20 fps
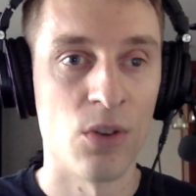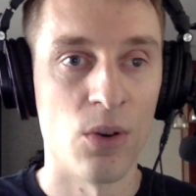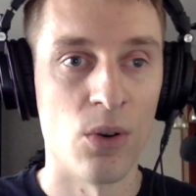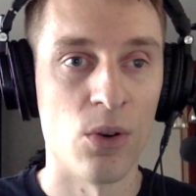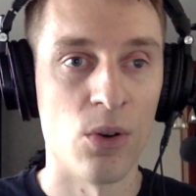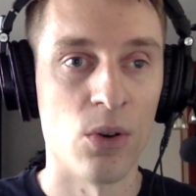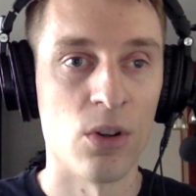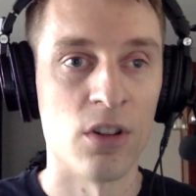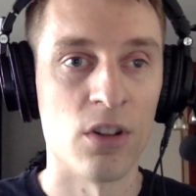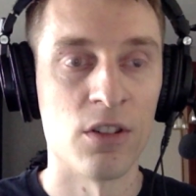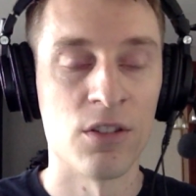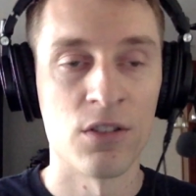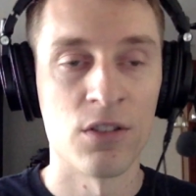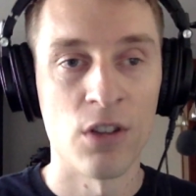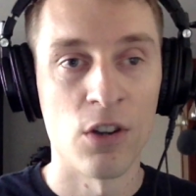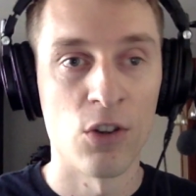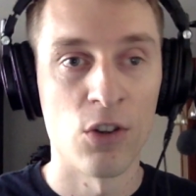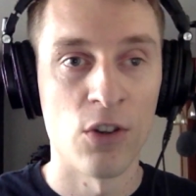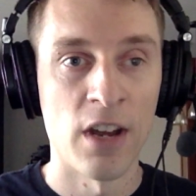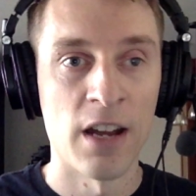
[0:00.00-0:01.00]
or
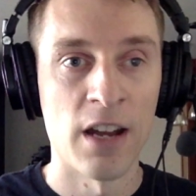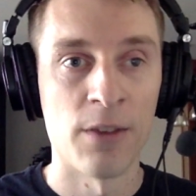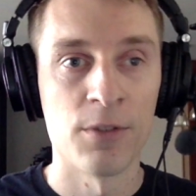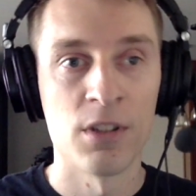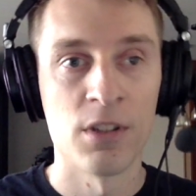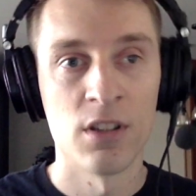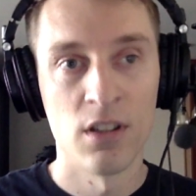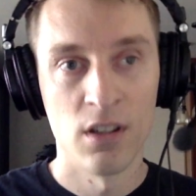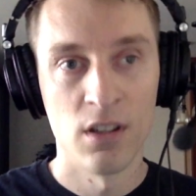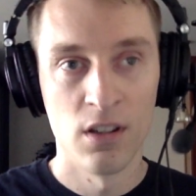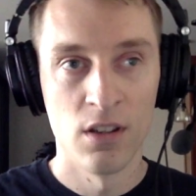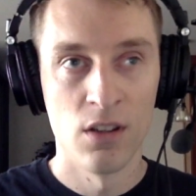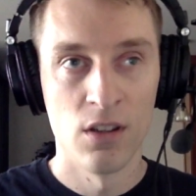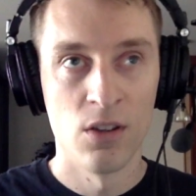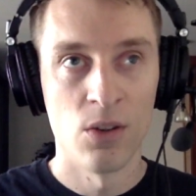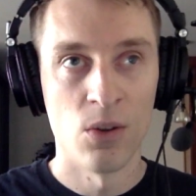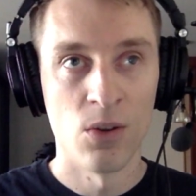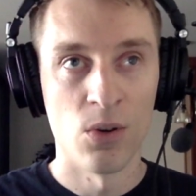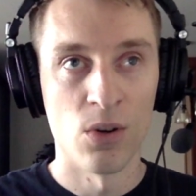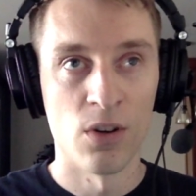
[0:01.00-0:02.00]
StarCraft,
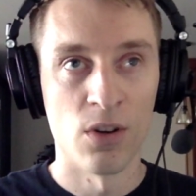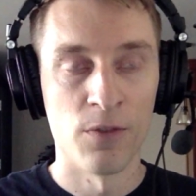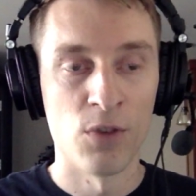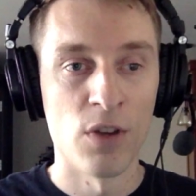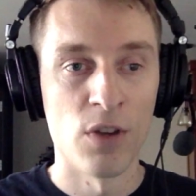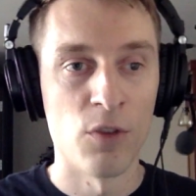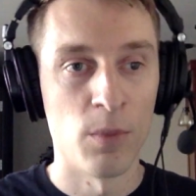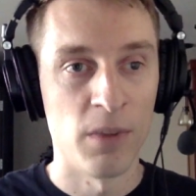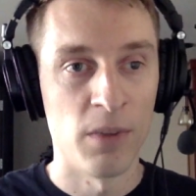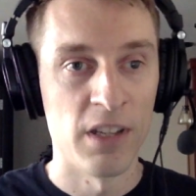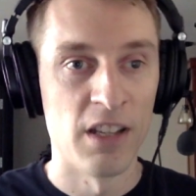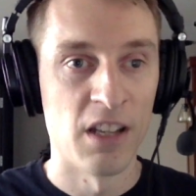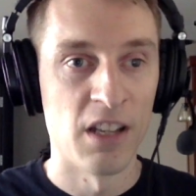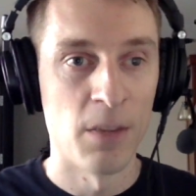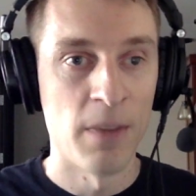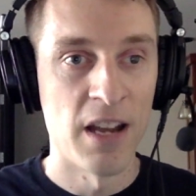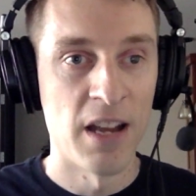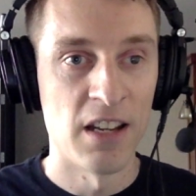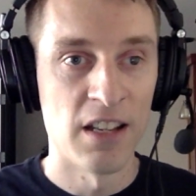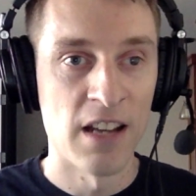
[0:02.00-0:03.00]
or if you ever played the
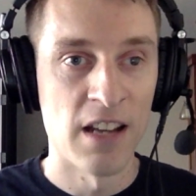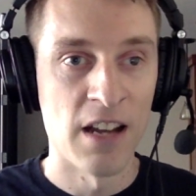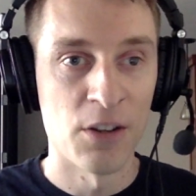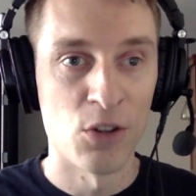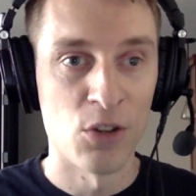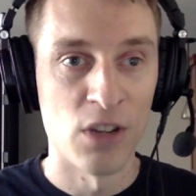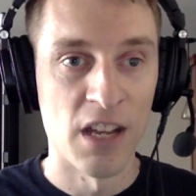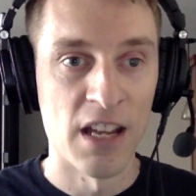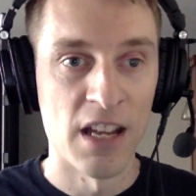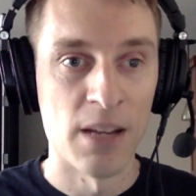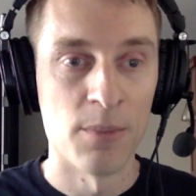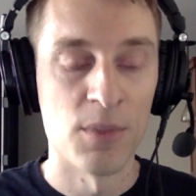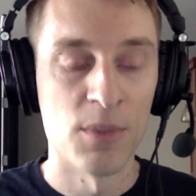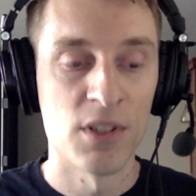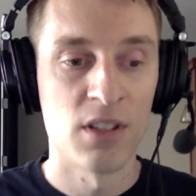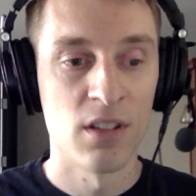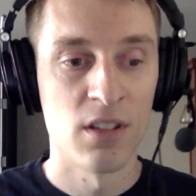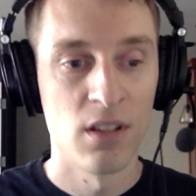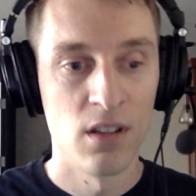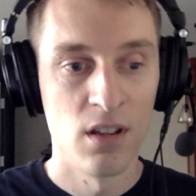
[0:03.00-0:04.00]
Command and Conquer
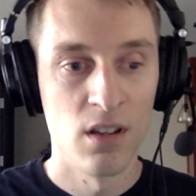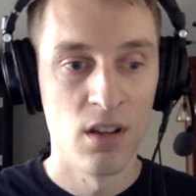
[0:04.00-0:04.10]
games.